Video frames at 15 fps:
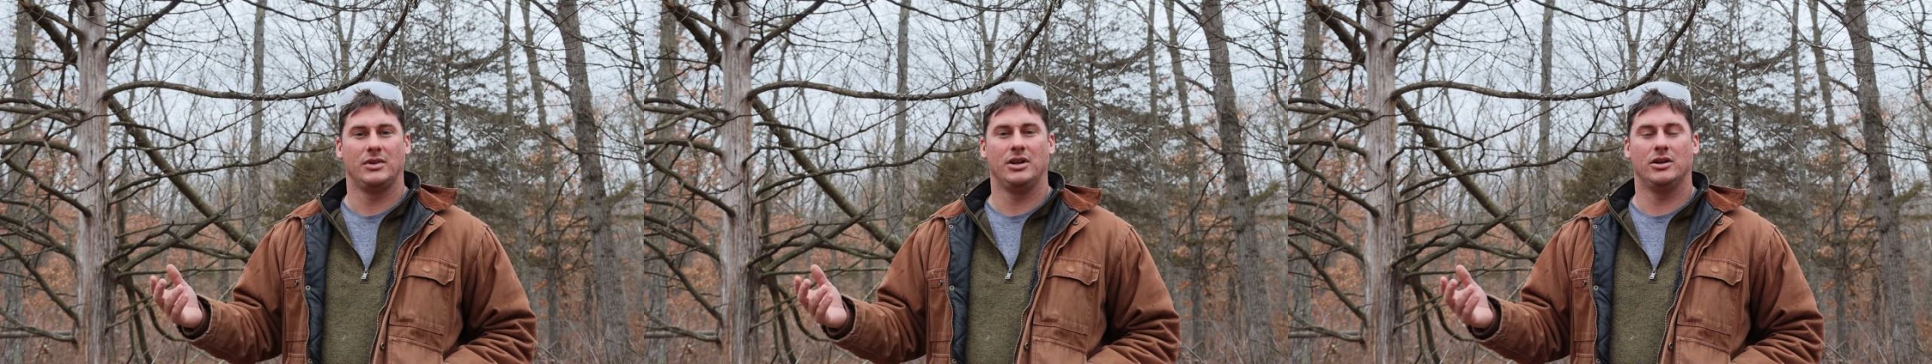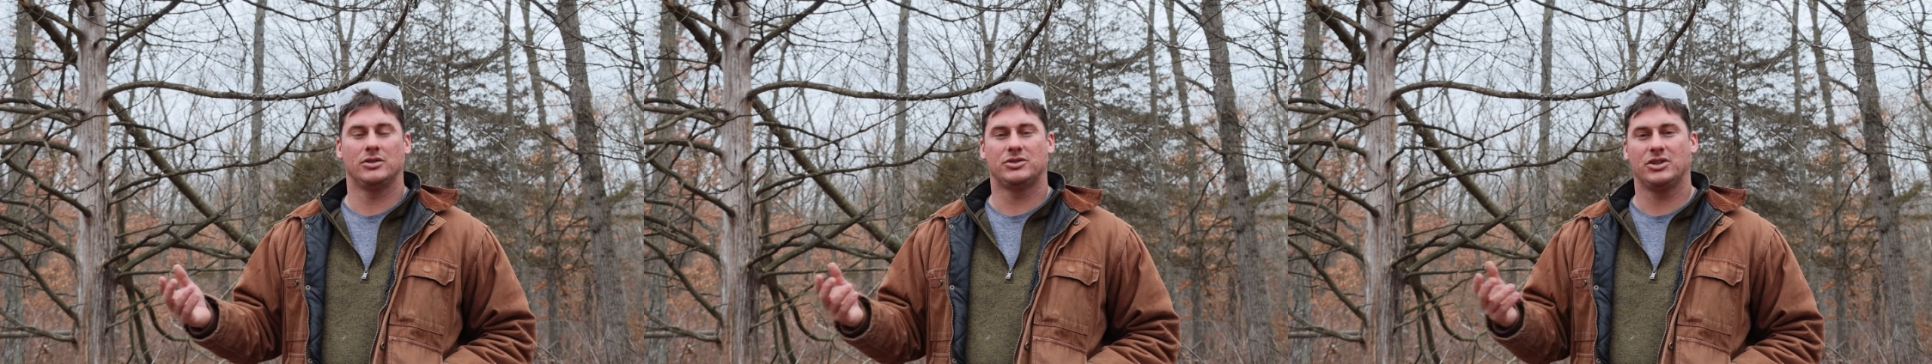
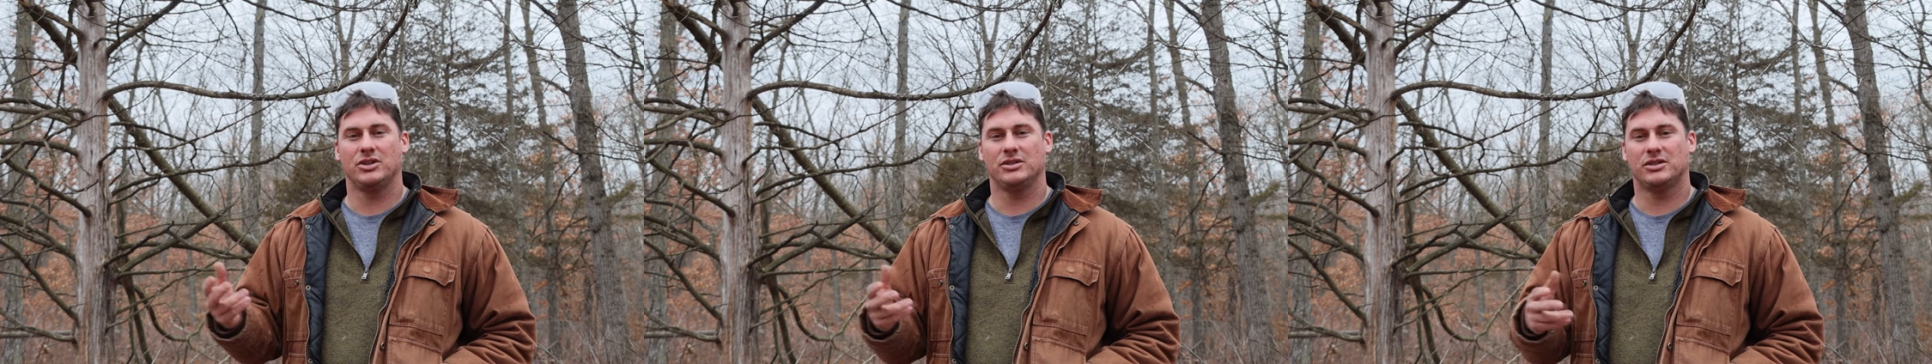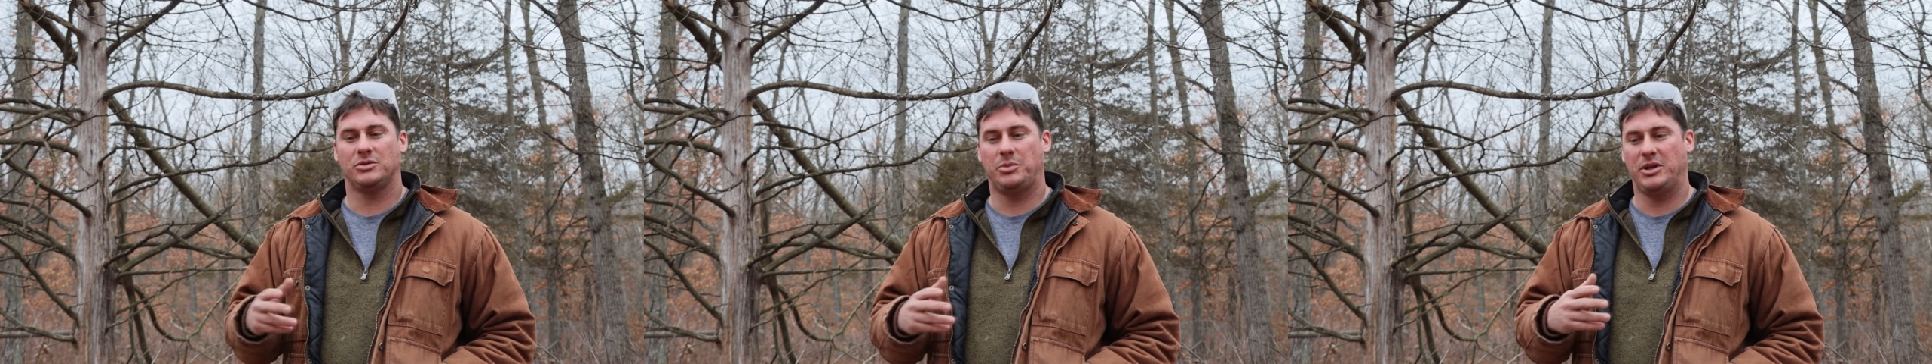You know,
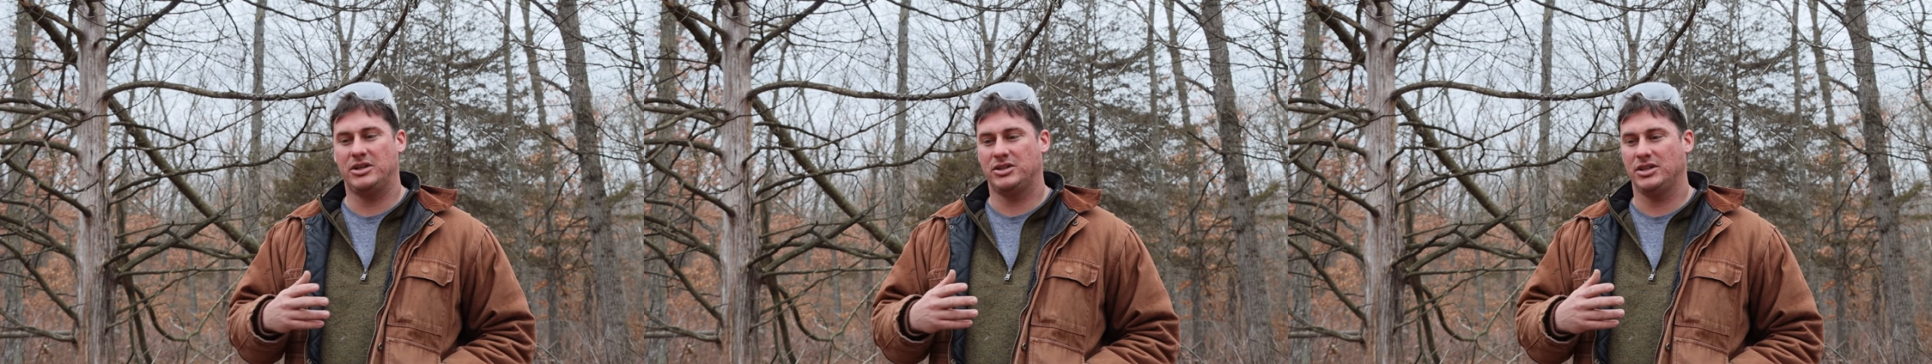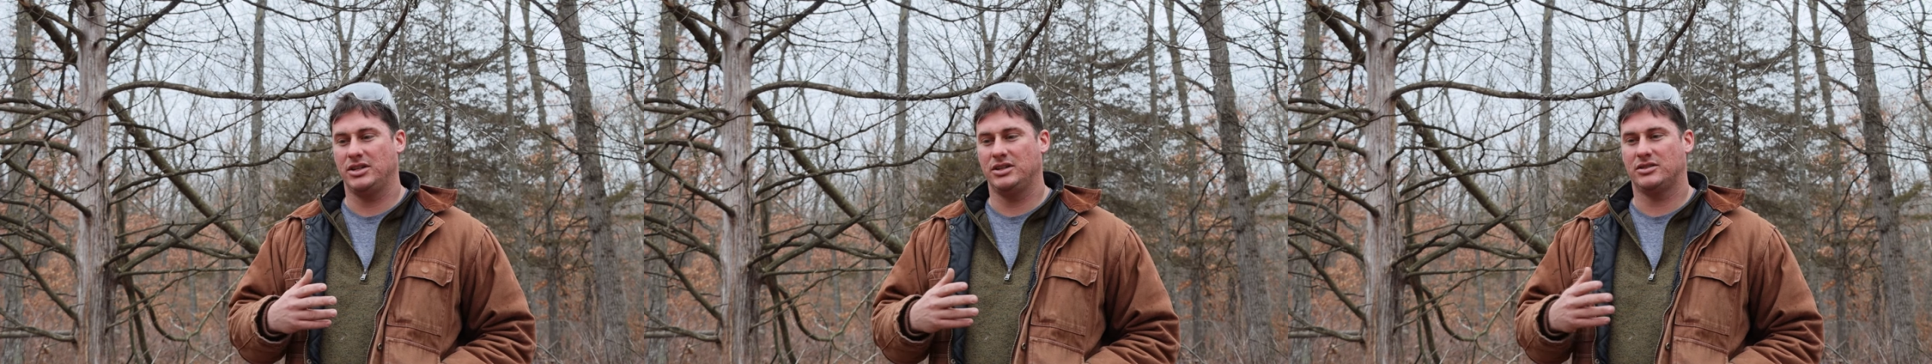certain
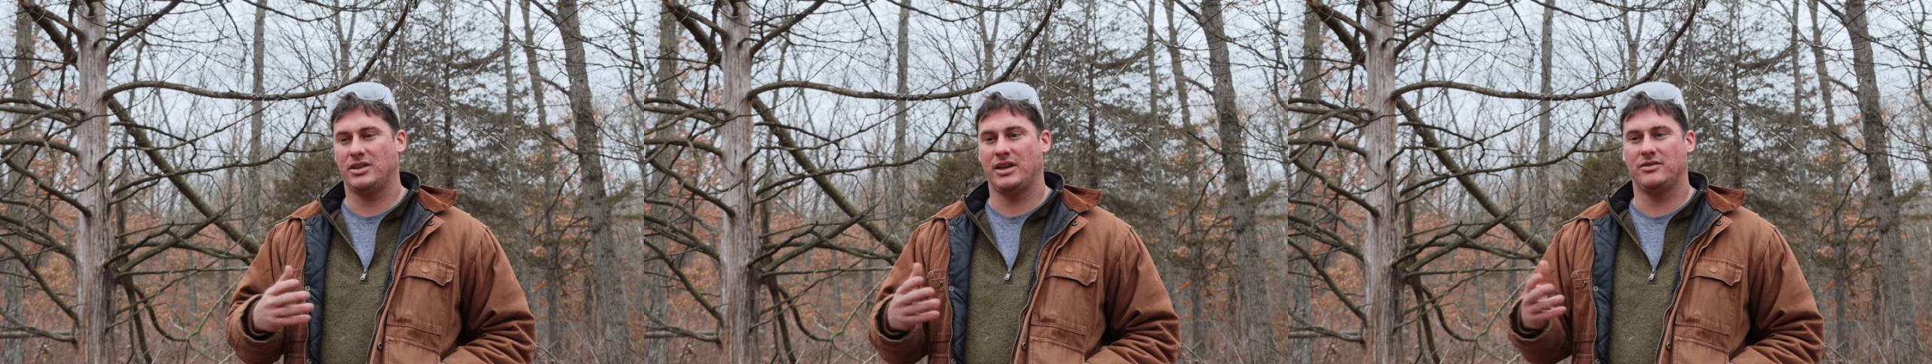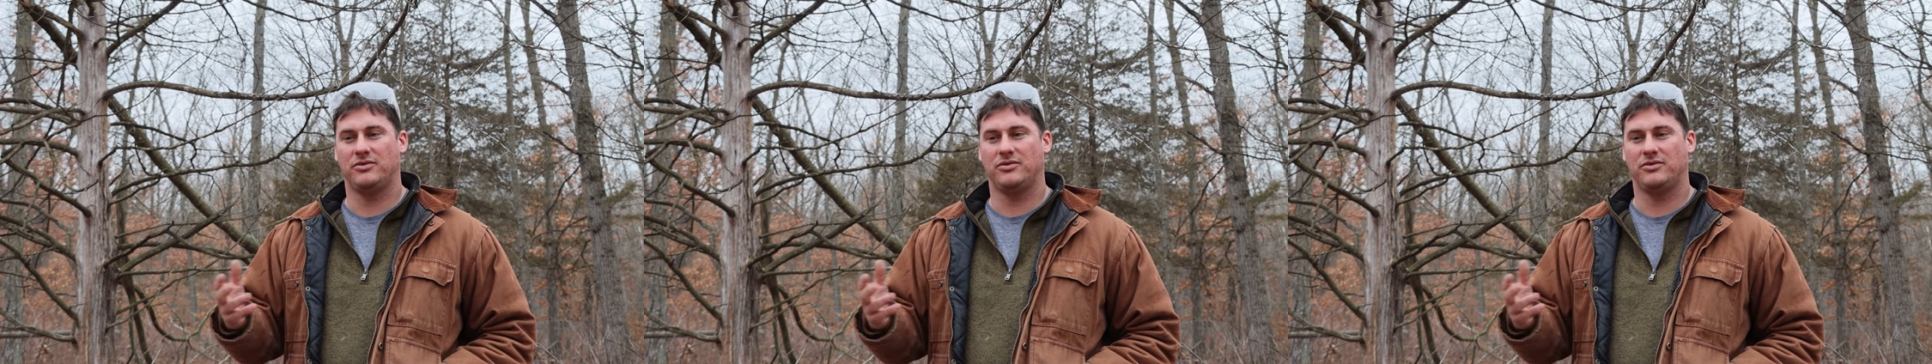species, they